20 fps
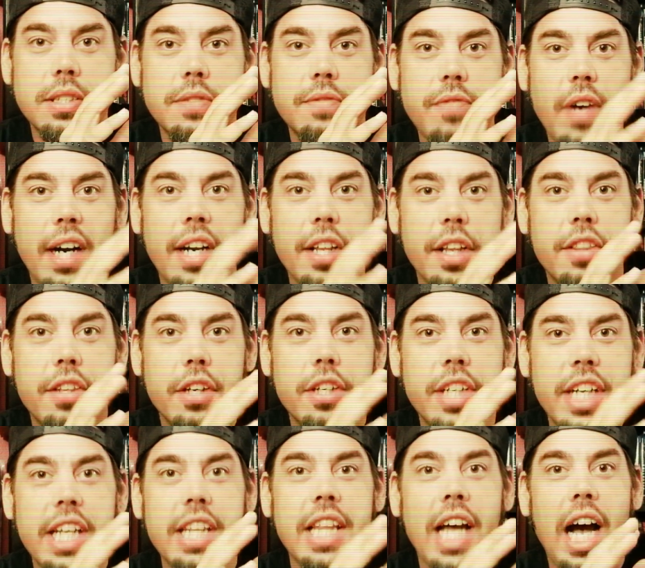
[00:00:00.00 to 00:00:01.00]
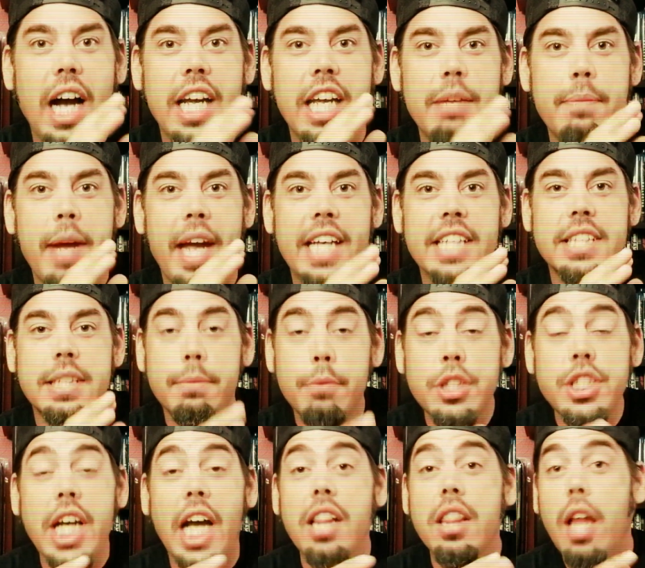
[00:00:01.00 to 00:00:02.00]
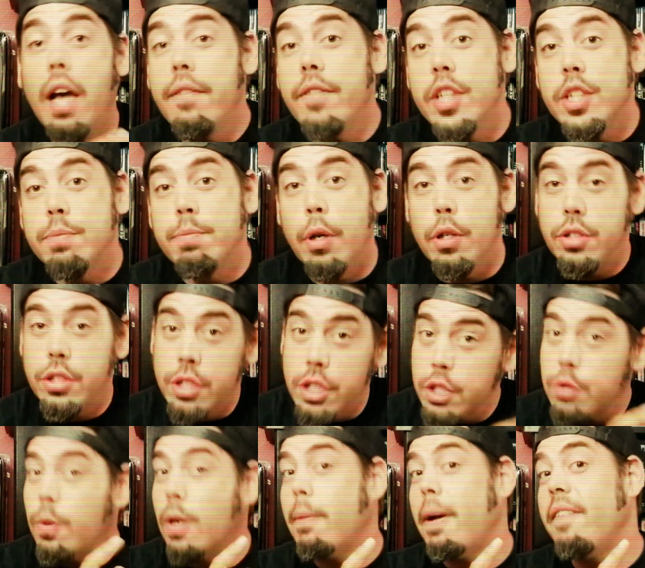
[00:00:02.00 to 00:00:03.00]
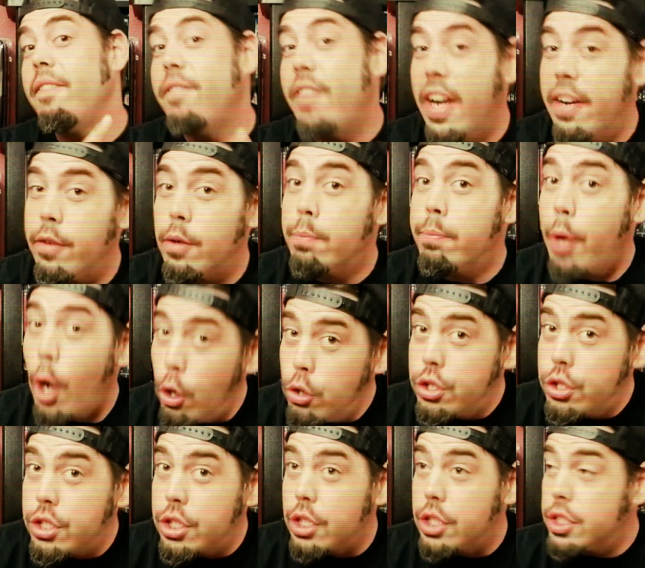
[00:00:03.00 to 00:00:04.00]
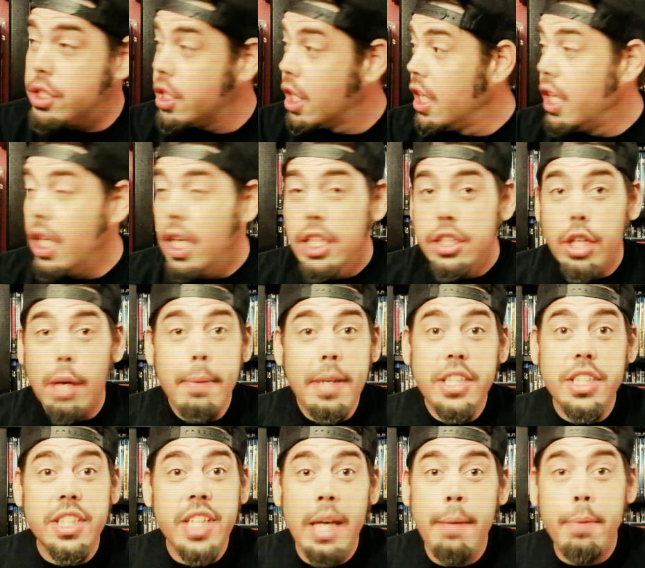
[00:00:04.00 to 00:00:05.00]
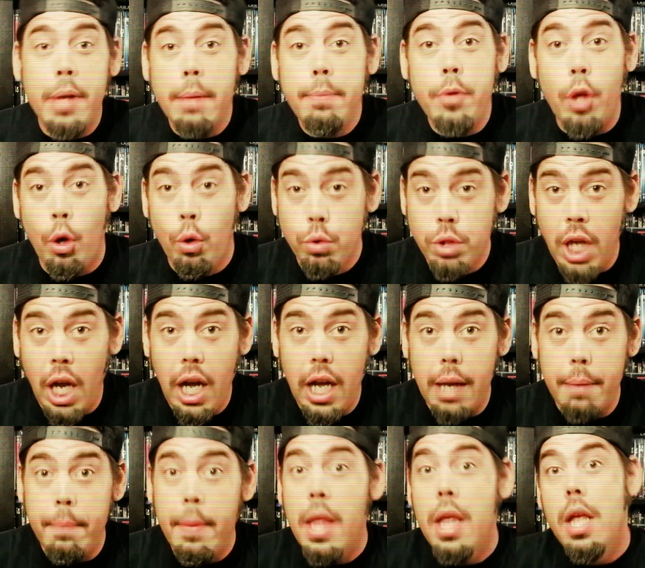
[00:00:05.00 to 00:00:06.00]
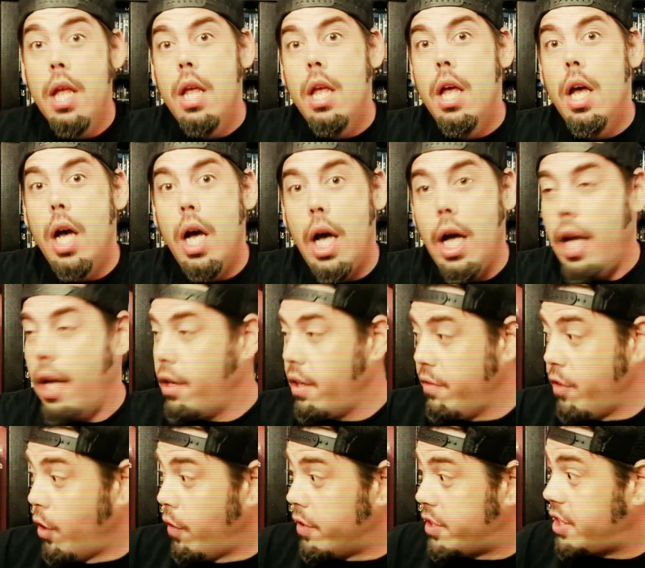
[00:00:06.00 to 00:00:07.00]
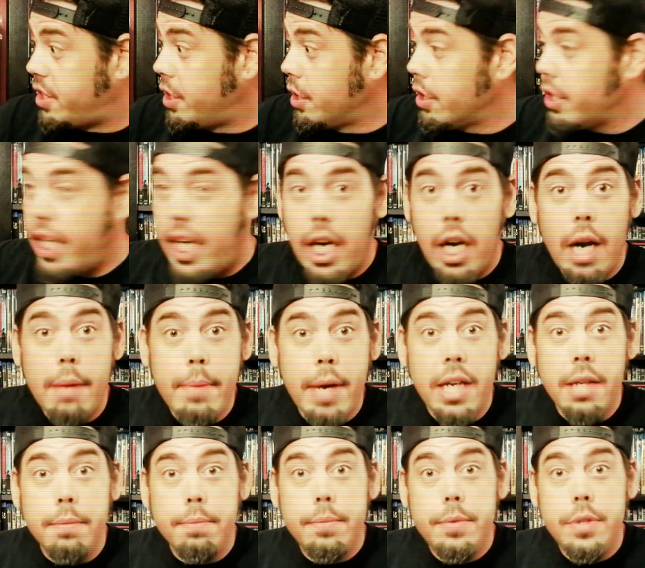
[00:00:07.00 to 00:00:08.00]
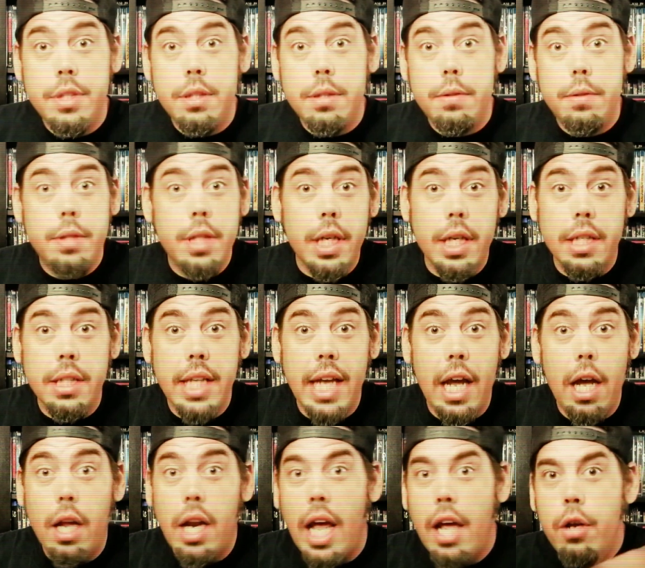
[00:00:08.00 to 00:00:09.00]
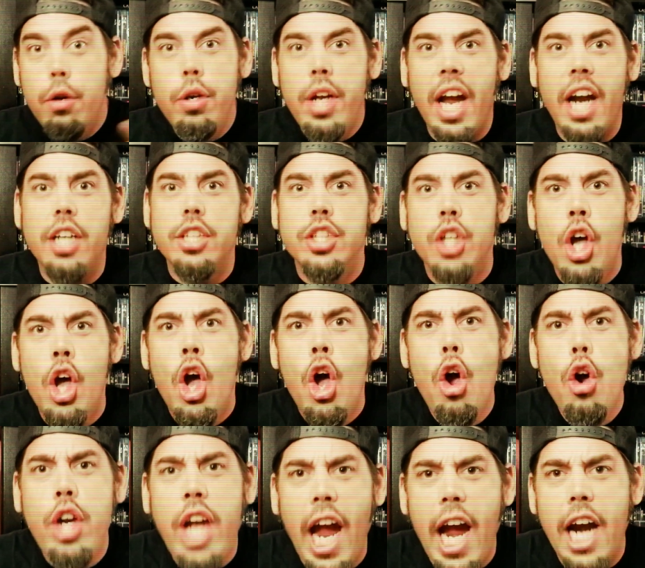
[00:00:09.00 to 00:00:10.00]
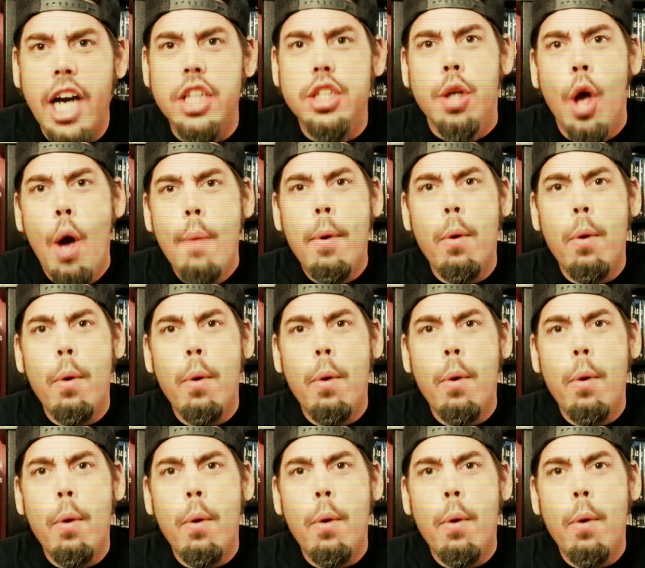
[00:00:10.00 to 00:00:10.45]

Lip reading: Friday the 13th hockey mask, which I love this poster. It's one of my favorite posters, so I might just keep it up the whole time. I don't even know if it's still there. I might have took it down. Who cares? Who cares?